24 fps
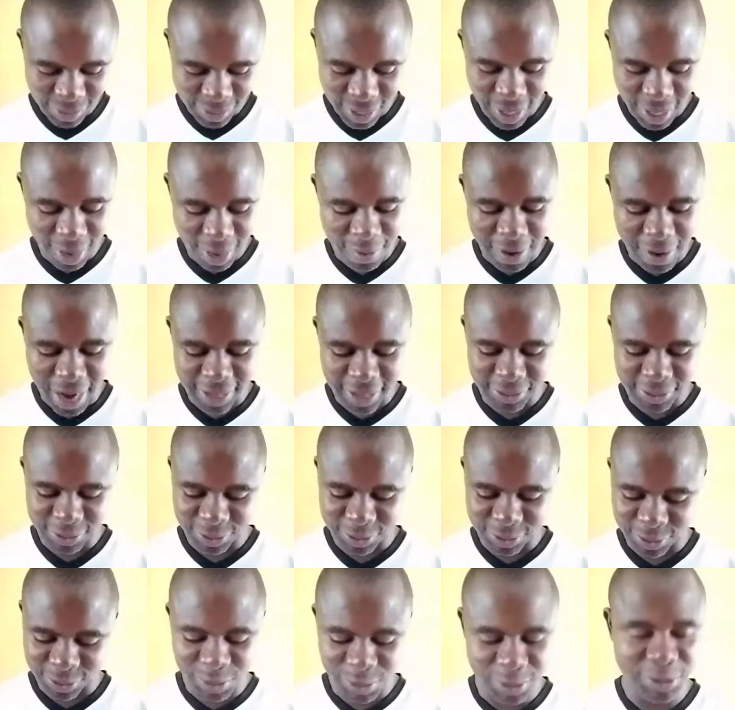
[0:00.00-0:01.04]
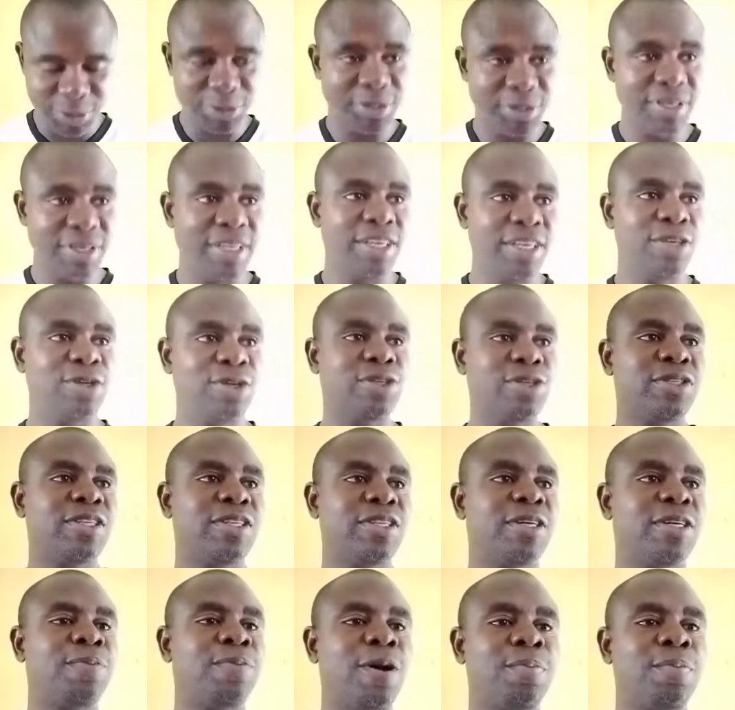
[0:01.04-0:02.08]
All right, so he uses the
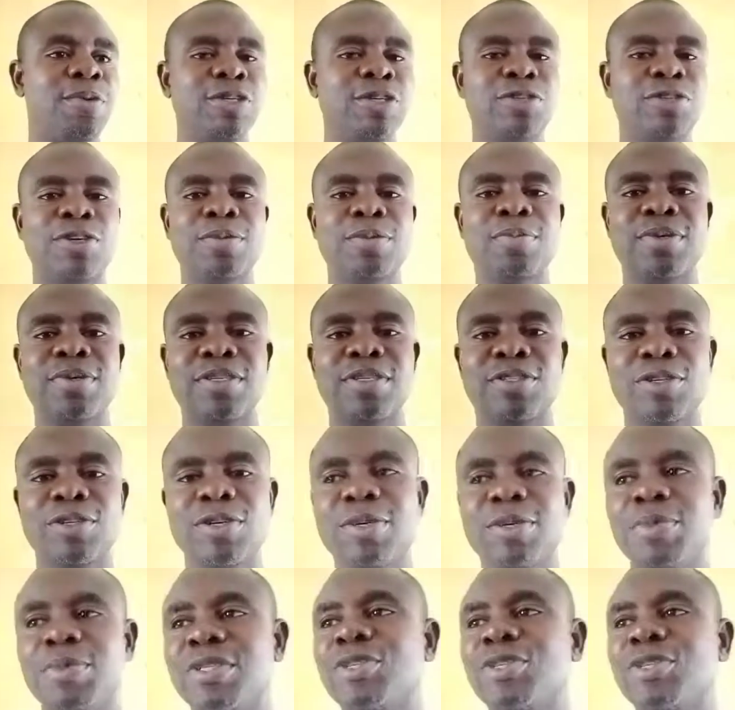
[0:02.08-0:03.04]
poppies to represent.